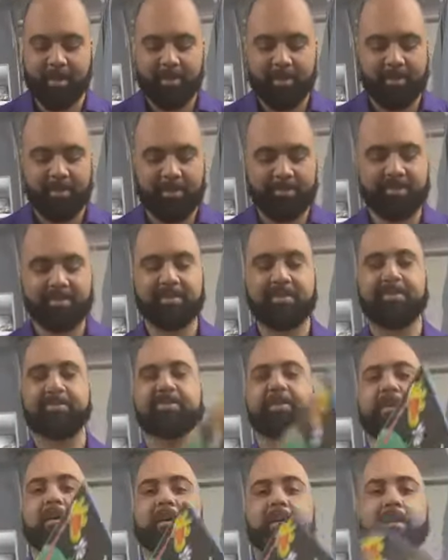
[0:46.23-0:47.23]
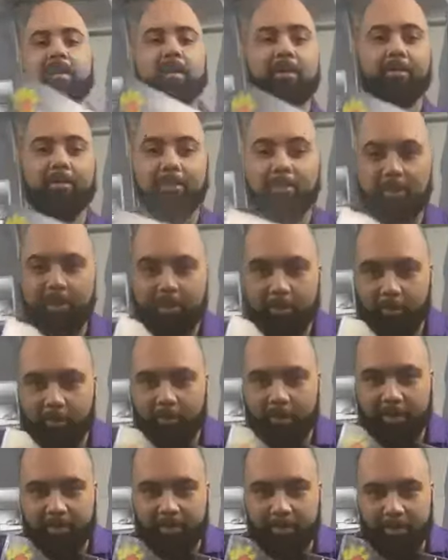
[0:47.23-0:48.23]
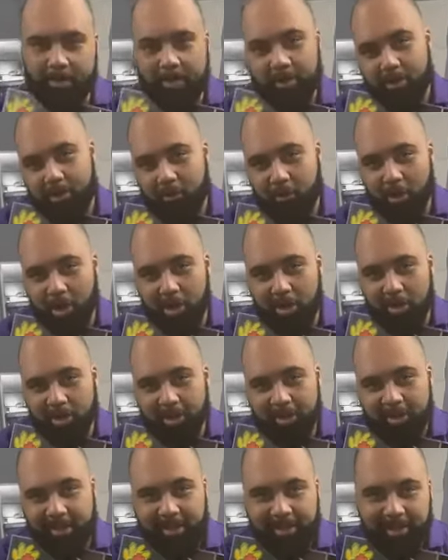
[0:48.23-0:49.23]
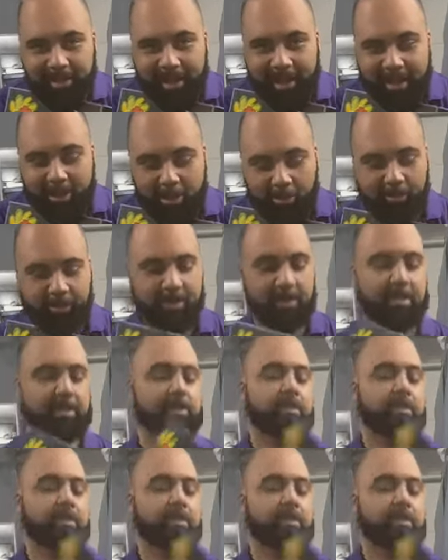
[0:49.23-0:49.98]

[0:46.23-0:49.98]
This is The Creepy Crawly Caterpillar.